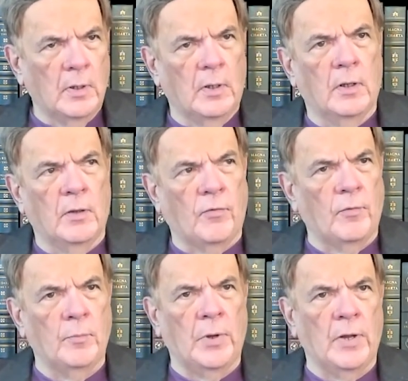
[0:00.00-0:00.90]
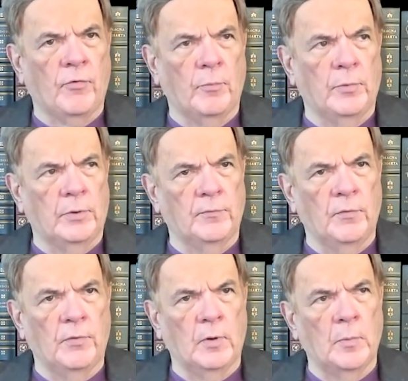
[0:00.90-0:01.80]
It's impossible. If you
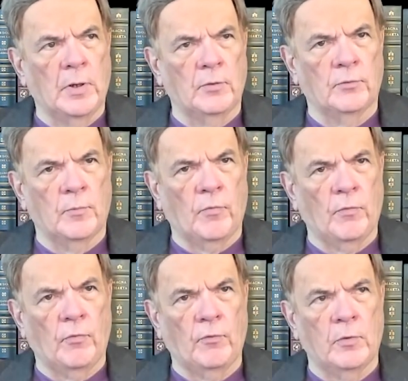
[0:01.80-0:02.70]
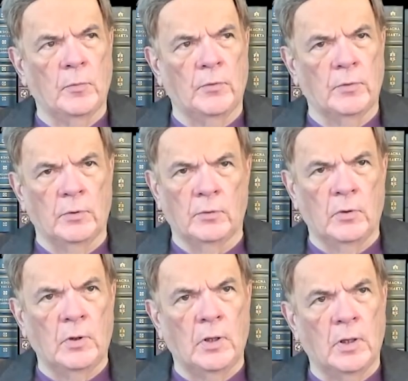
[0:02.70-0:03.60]
think about it in terms of the ceremonial
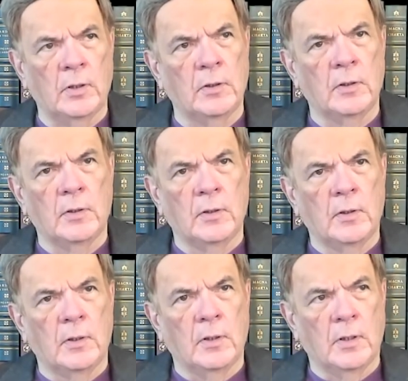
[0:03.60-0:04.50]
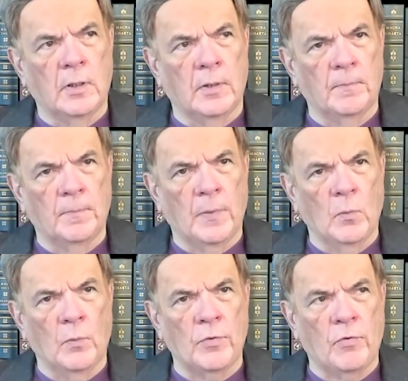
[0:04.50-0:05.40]
law,
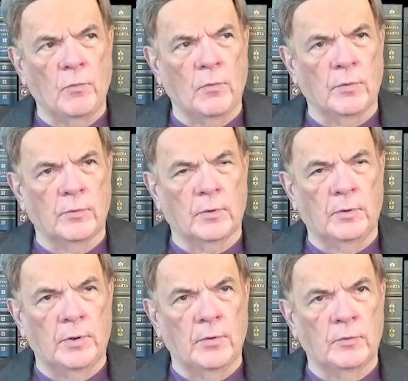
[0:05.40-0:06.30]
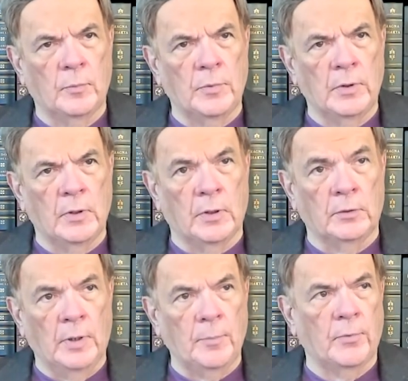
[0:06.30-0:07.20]
once you are declared to be a
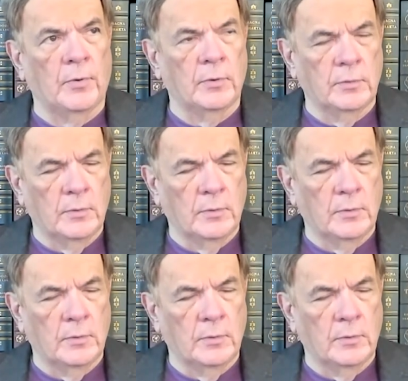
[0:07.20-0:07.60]
leper,